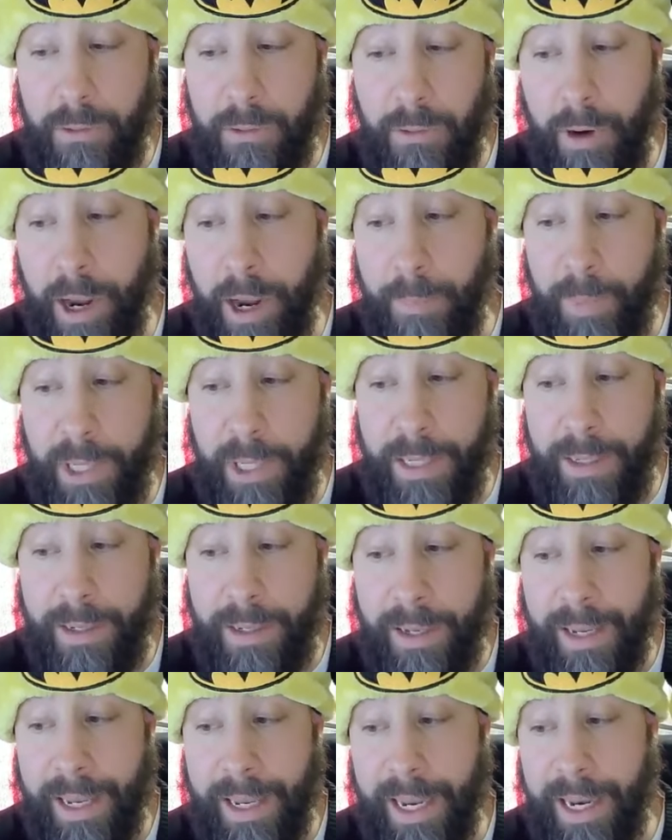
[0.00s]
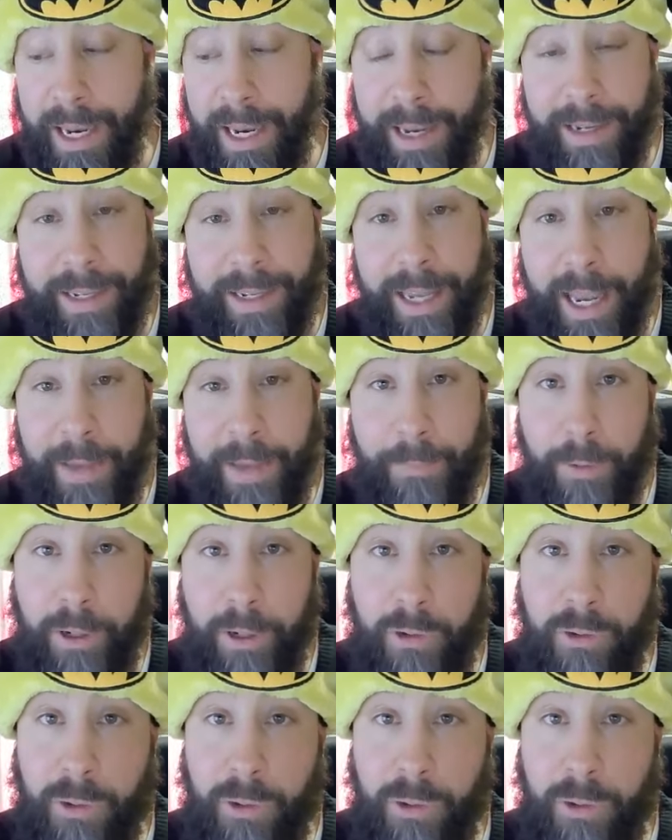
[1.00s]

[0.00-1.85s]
crappie, and catfish.